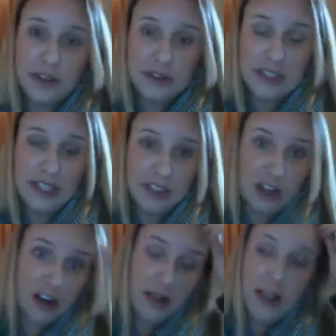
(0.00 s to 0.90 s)
what those things
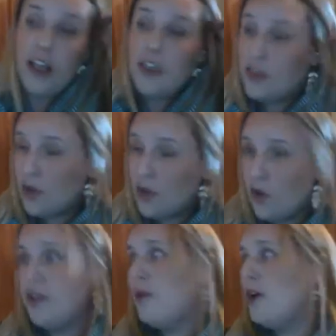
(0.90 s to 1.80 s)
are. The
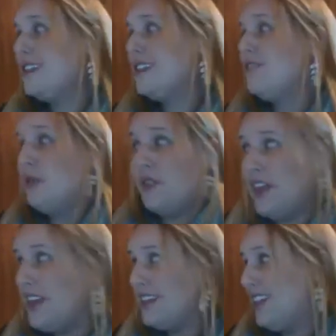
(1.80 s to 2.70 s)
only perk is everyone
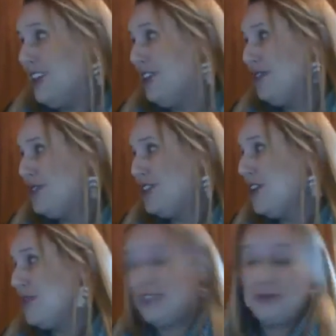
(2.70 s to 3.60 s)
thinks they do,
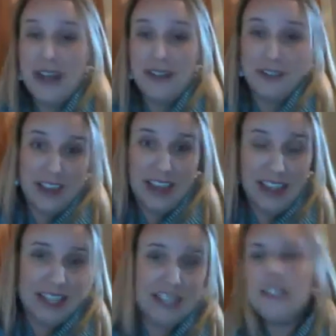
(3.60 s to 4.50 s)
so it's whatever they
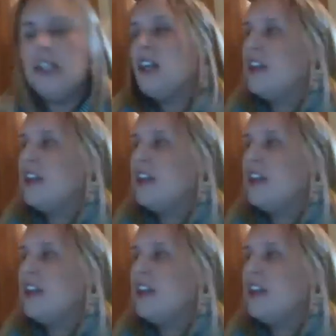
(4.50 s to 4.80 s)
think it is.